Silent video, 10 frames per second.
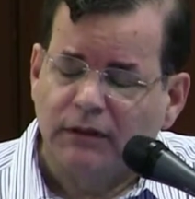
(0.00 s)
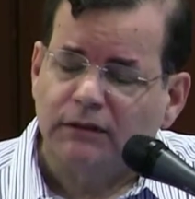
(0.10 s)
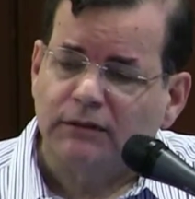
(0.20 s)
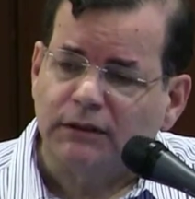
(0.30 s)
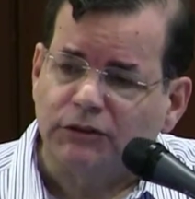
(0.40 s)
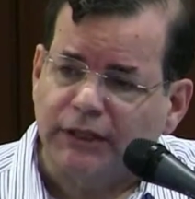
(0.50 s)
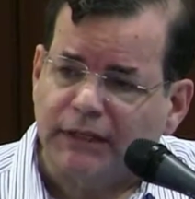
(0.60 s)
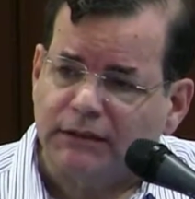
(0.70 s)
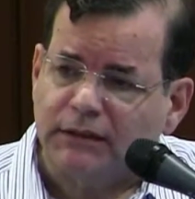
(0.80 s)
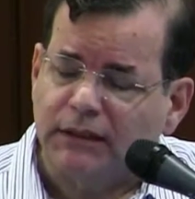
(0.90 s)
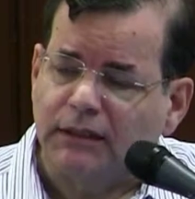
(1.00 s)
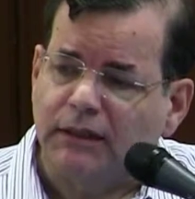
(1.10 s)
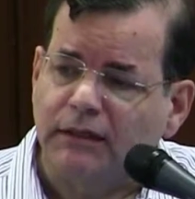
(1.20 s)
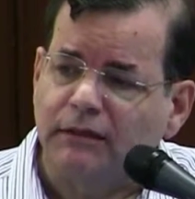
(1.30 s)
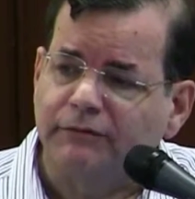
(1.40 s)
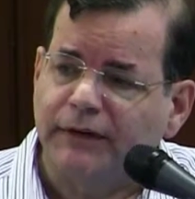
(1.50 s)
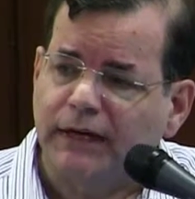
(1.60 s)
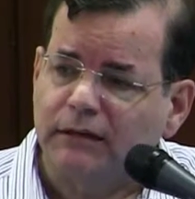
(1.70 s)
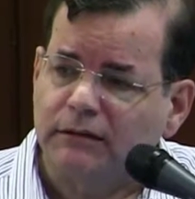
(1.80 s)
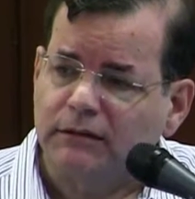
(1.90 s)
suggesting that the
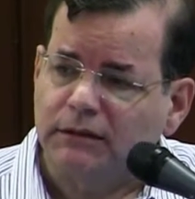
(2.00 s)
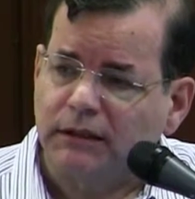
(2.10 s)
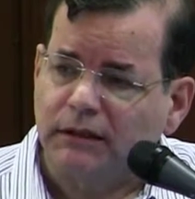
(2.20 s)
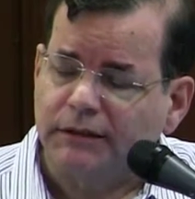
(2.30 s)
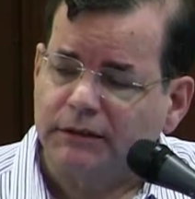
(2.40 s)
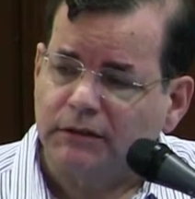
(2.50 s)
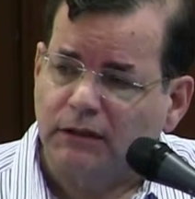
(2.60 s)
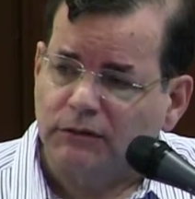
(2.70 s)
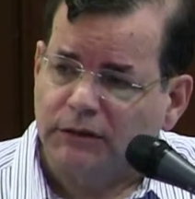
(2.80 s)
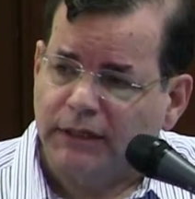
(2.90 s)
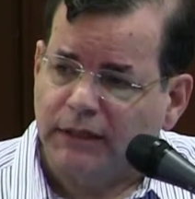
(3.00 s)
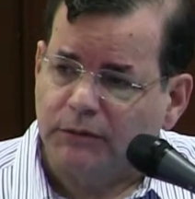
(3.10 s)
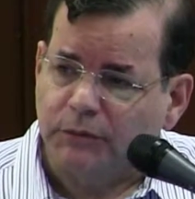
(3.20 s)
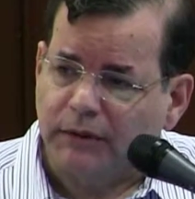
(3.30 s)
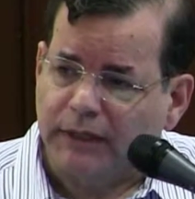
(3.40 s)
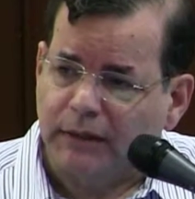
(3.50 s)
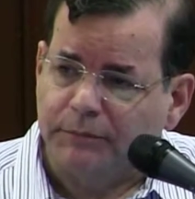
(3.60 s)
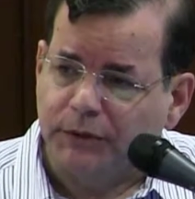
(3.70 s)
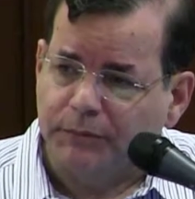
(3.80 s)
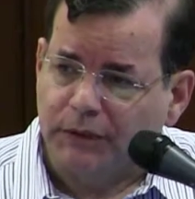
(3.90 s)
factors that are associated with
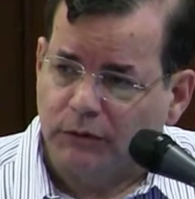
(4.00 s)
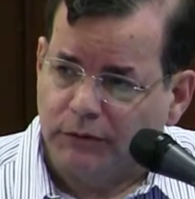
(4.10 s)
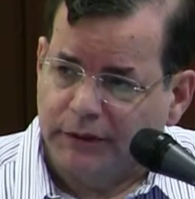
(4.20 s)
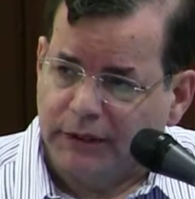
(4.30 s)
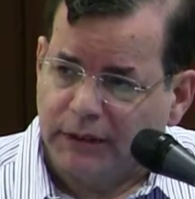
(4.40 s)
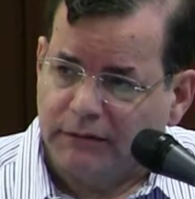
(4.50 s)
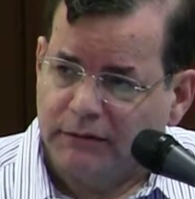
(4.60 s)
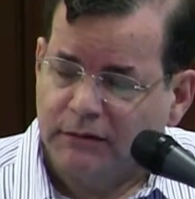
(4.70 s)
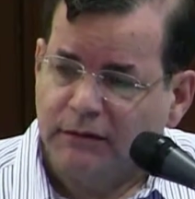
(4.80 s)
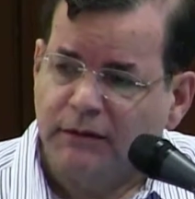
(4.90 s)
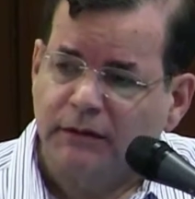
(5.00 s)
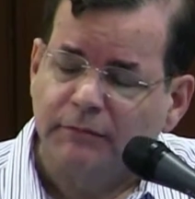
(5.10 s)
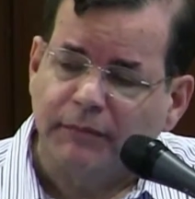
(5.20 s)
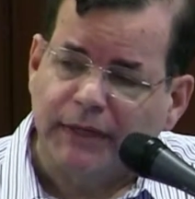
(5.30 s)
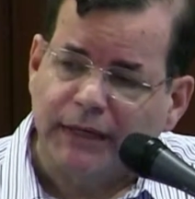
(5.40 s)
albuminuria may